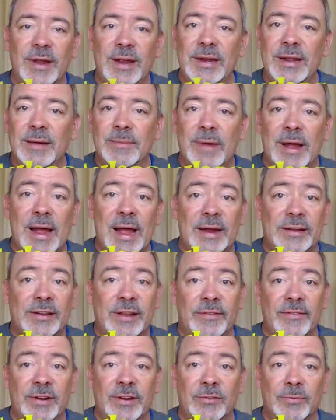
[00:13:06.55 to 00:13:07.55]
any of my
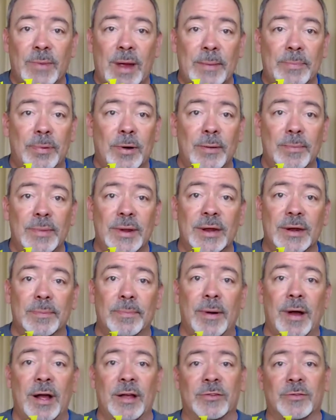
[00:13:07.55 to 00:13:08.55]
activities might put me in a
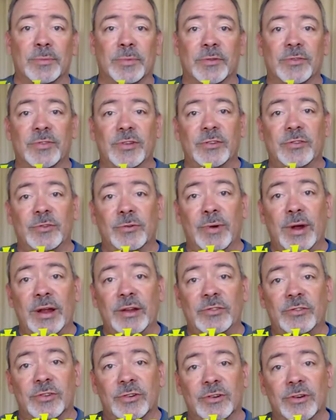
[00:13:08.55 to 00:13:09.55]
possible
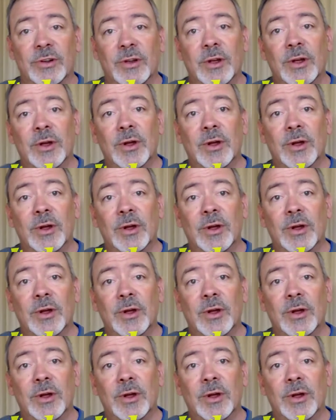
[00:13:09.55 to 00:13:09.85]
situation